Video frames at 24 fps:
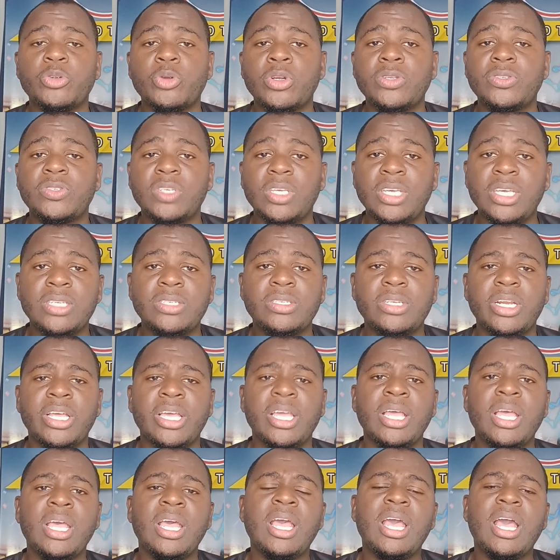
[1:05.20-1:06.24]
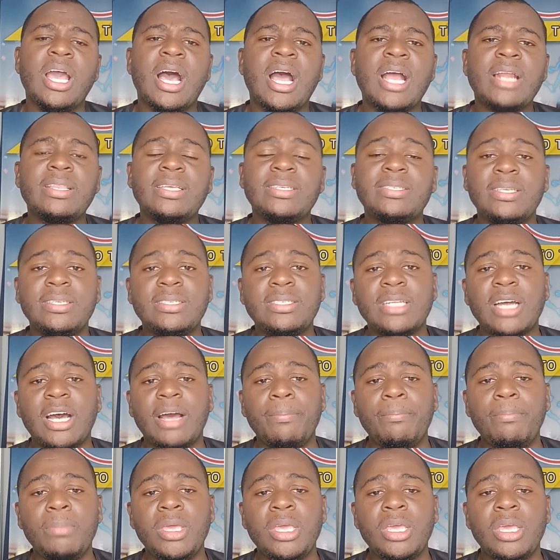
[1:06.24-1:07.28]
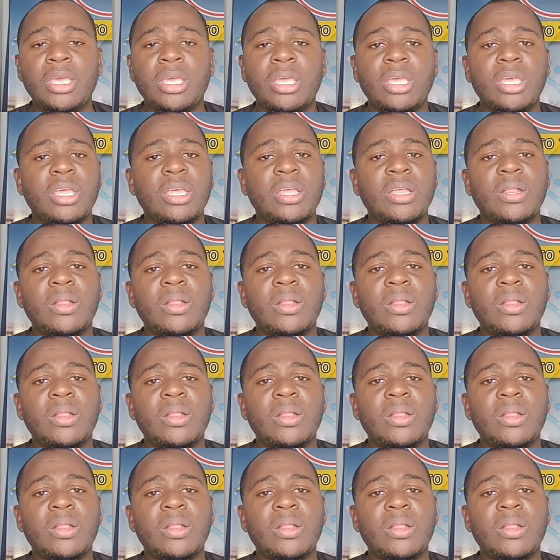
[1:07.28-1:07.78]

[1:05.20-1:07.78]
runs easily. And this is not me